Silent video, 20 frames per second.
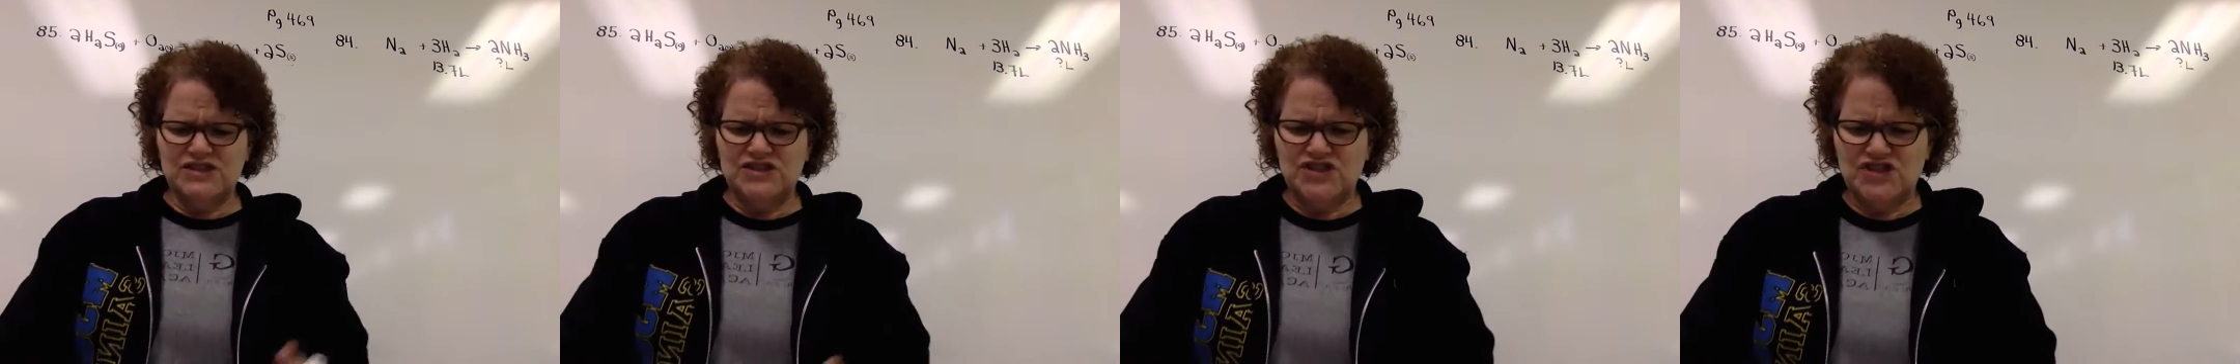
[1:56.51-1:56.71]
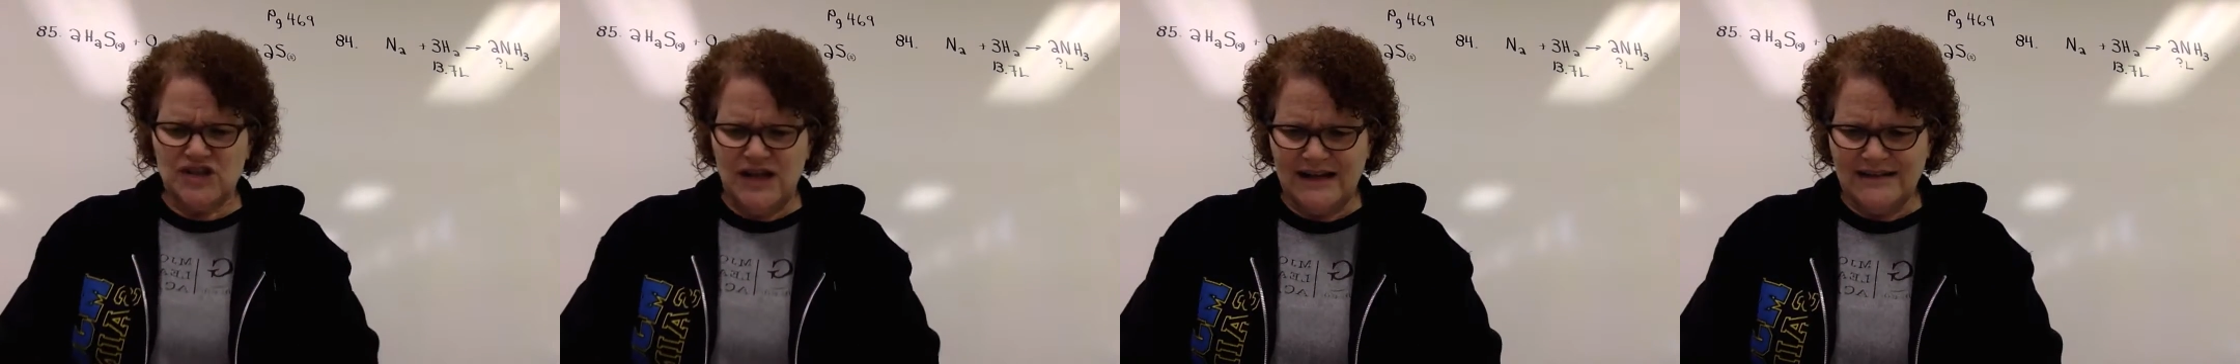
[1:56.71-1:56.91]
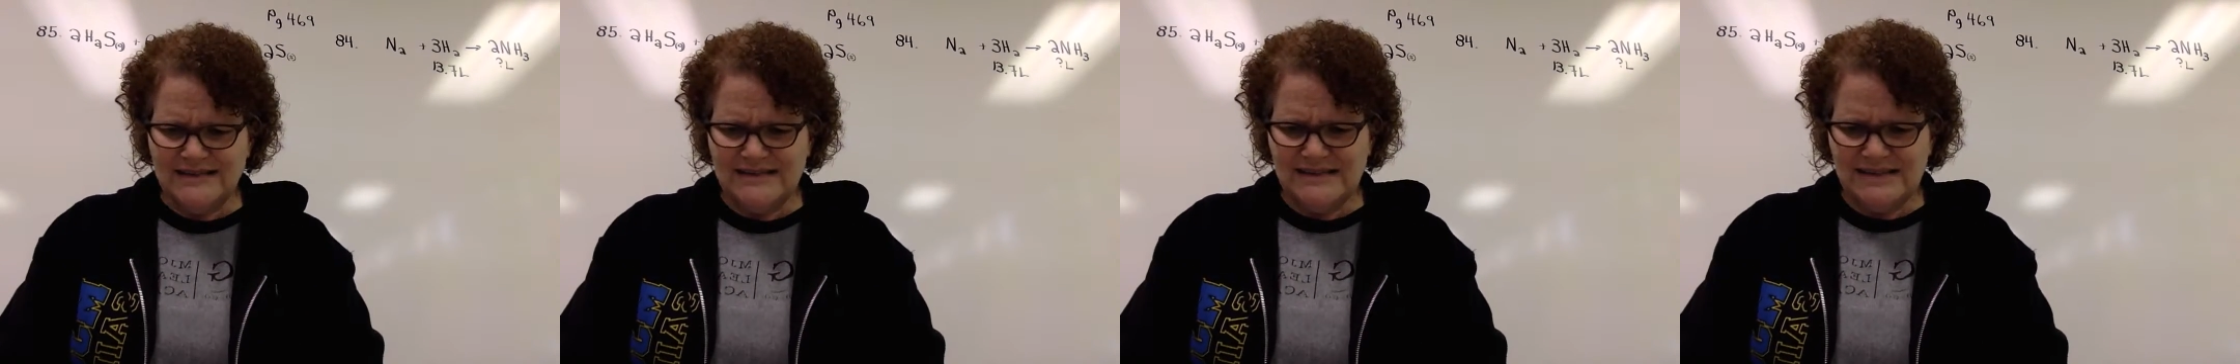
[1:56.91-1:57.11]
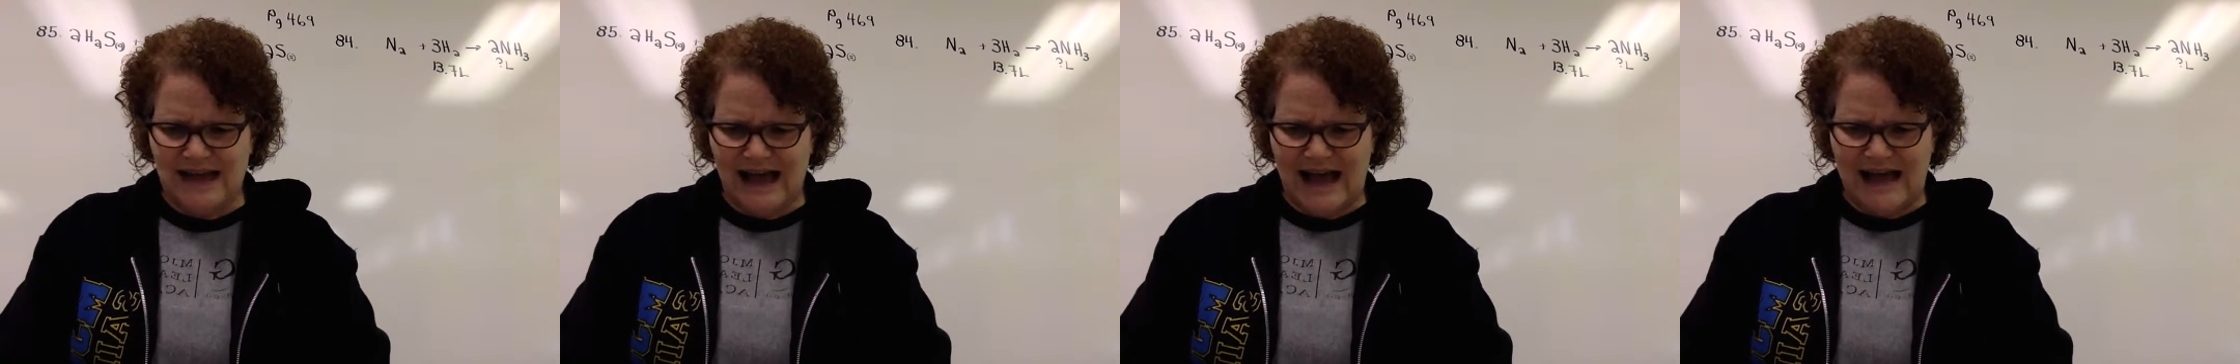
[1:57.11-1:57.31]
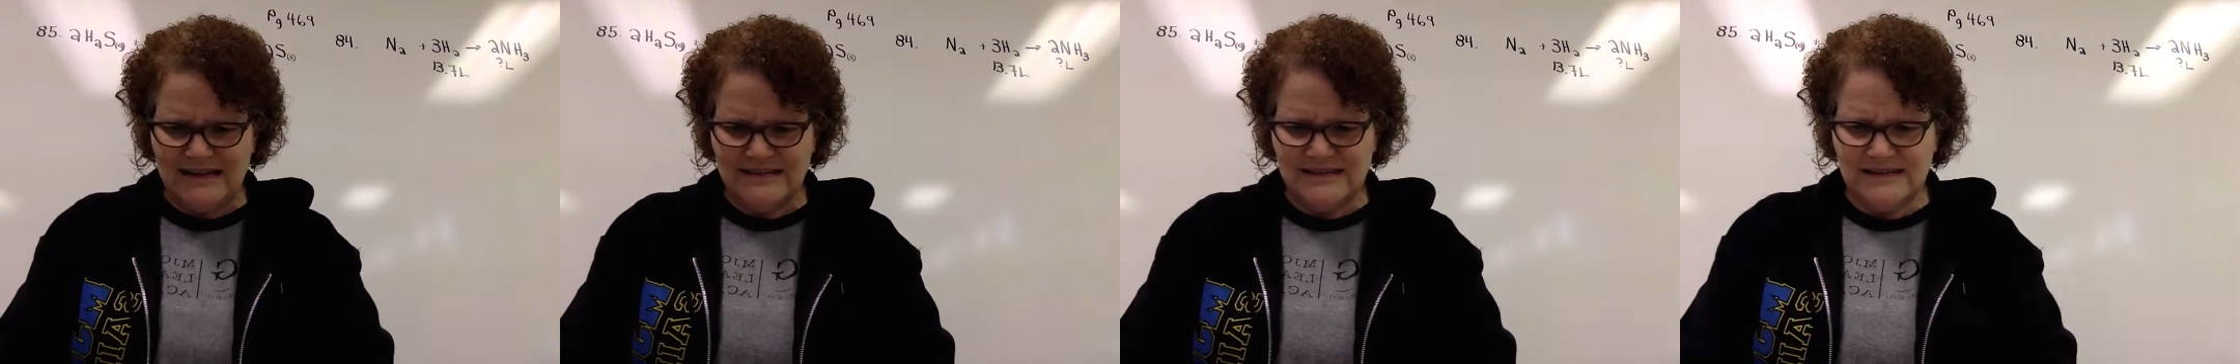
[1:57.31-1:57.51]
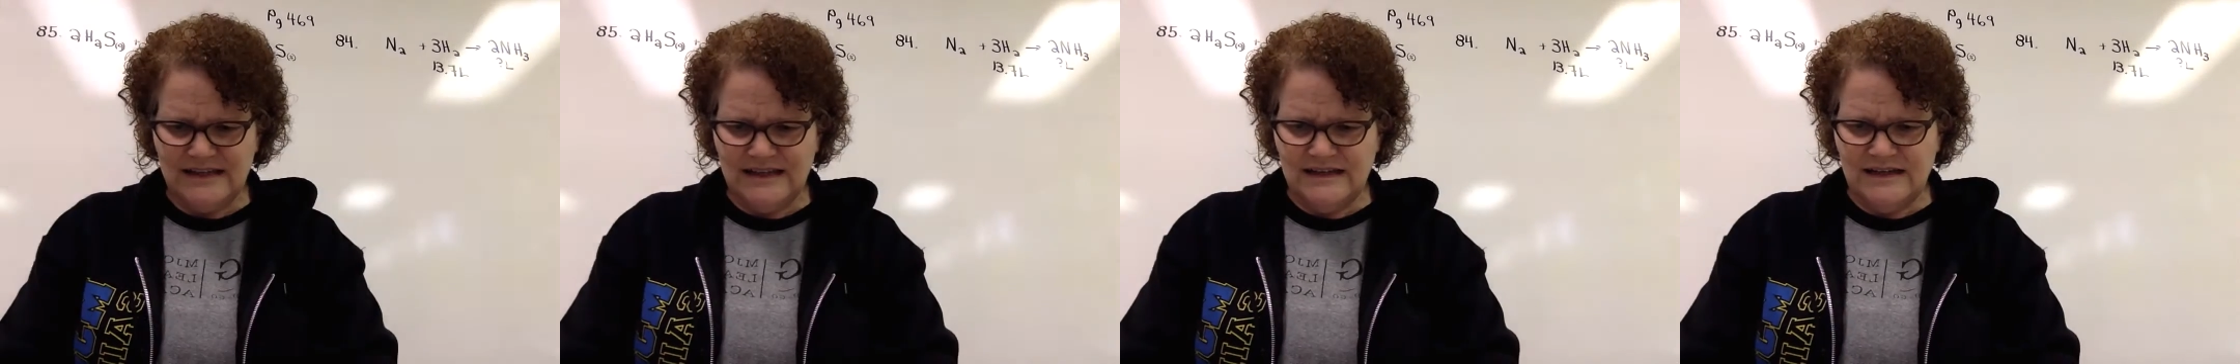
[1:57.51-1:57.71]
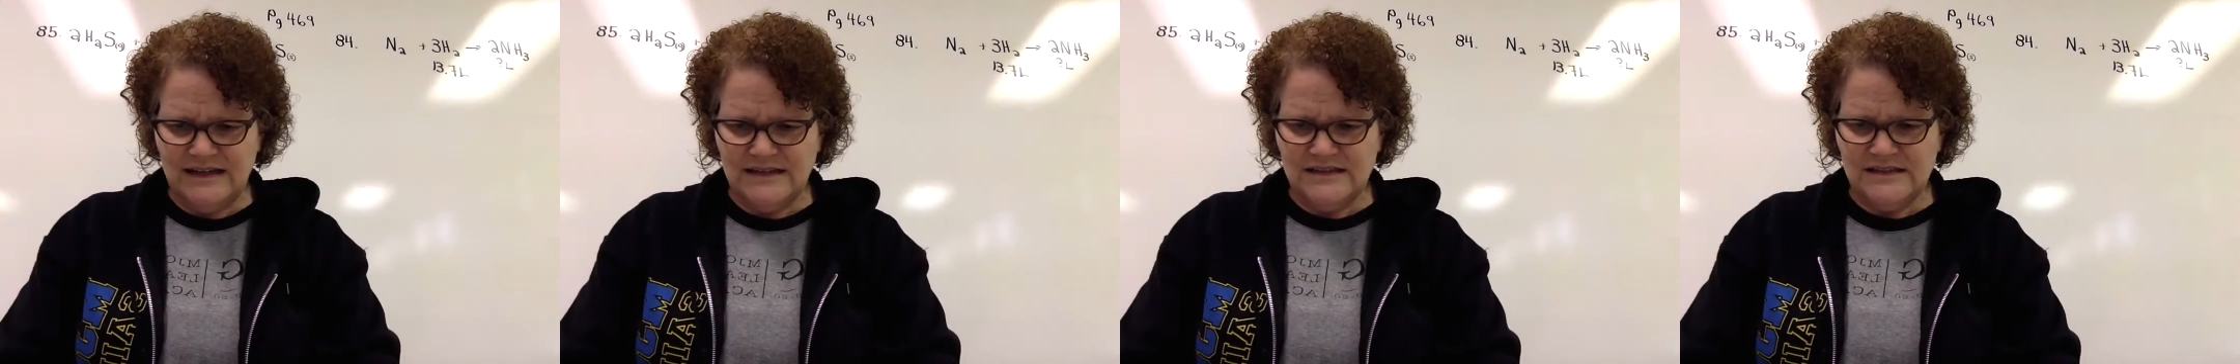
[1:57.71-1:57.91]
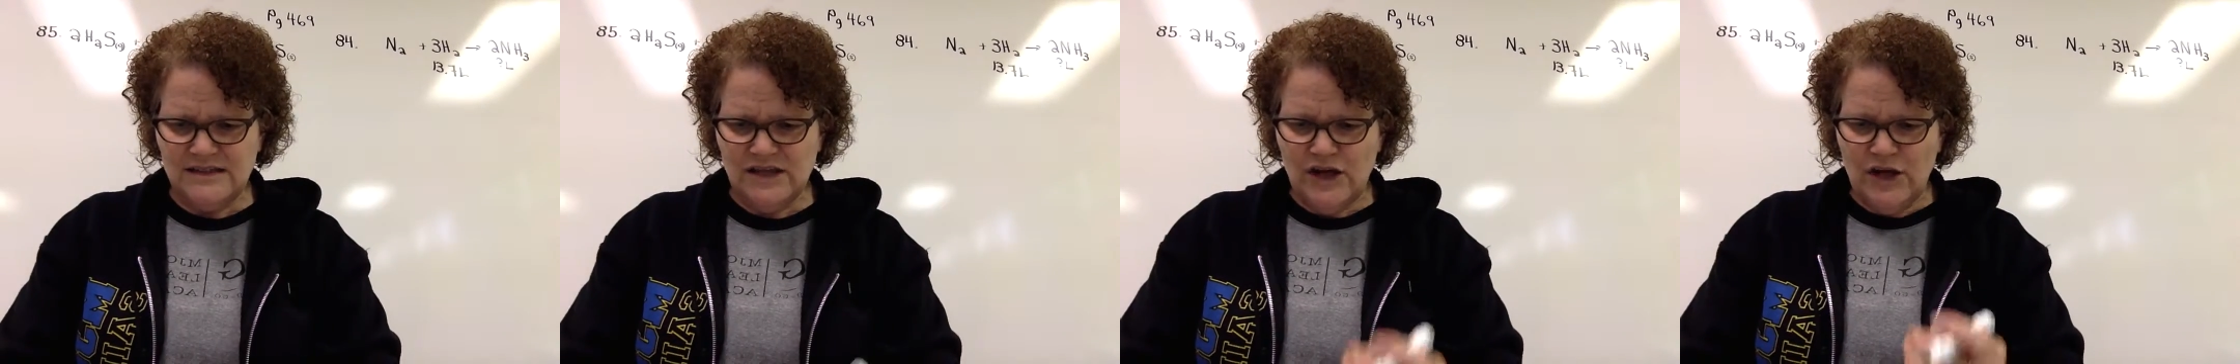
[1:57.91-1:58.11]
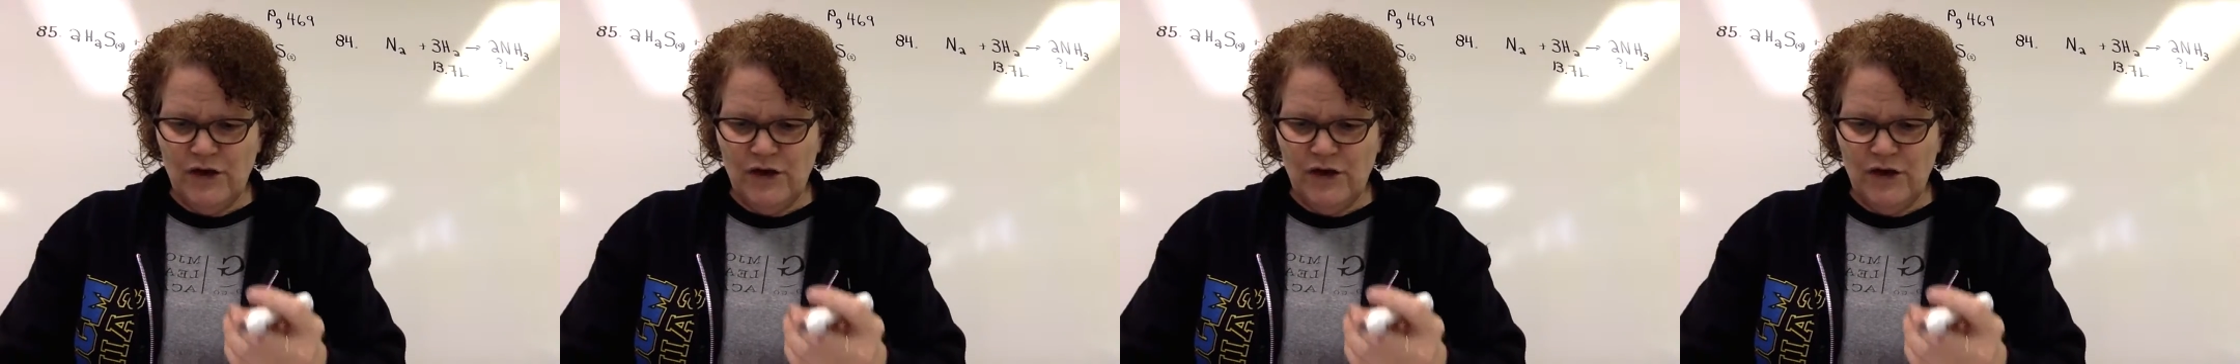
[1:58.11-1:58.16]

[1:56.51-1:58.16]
just asking us